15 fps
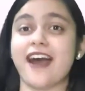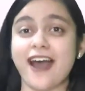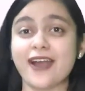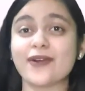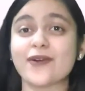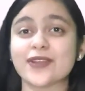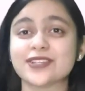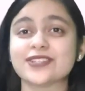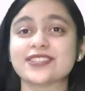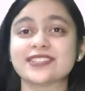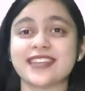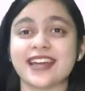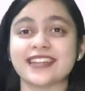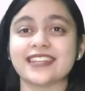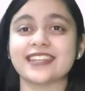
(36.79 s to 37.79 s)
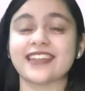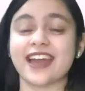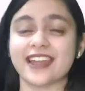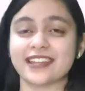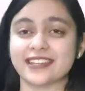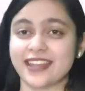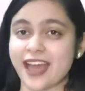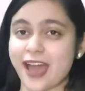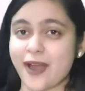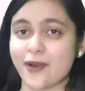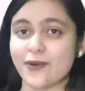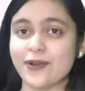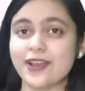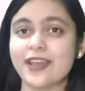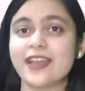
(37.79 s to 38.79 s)
are going to study right
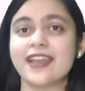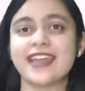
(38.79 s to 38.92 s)
now